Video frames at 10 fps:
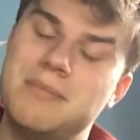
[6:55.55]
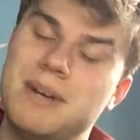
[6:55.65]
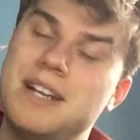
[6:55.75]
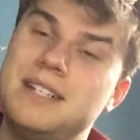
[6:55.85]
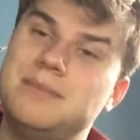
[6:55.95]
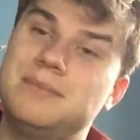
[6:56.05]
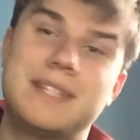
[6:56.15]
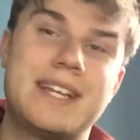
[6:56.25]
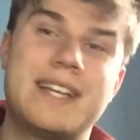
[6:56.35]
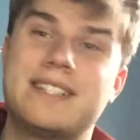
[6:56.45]
But
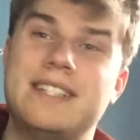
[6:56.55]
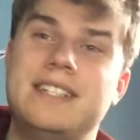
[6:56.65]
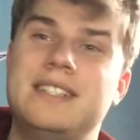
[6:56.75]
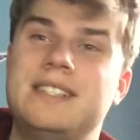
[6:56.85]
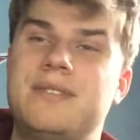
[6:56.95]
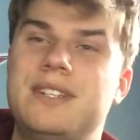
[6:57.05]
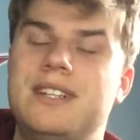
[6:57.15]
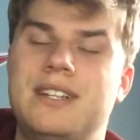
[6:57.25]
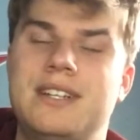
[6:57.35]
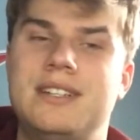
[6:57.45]
like I said in this
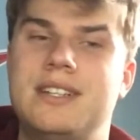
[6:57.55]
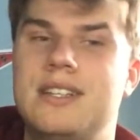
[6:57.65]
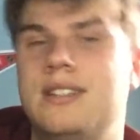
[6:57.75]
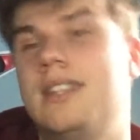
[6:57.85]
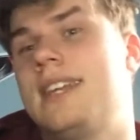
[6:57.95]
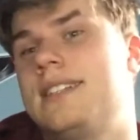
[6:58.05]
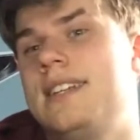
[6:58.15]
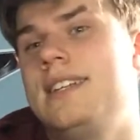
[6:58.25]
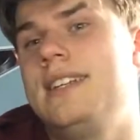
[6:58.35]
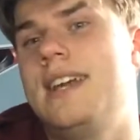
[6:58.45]
bit, like I
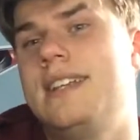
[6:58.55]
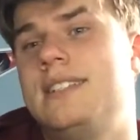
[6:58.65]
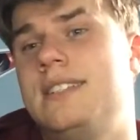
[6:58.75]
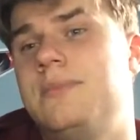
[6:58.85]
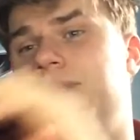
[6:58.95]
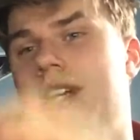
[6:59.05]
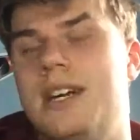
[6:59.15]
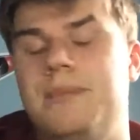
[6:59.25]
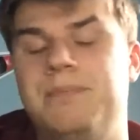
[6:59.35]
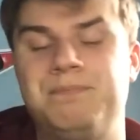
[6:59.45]
said, guys,
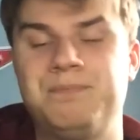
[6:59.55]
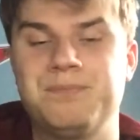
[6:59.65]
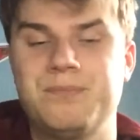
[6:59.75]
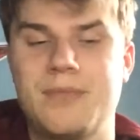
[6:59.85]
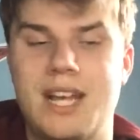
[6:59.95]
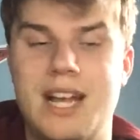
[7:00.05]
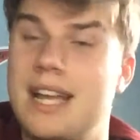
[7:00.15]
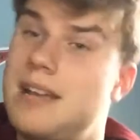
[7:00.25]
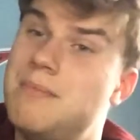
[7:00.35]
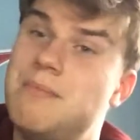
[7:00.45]

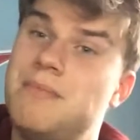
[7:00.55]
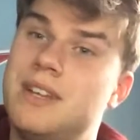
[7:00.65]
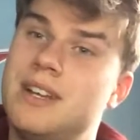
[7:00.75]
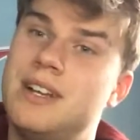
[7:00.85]
I am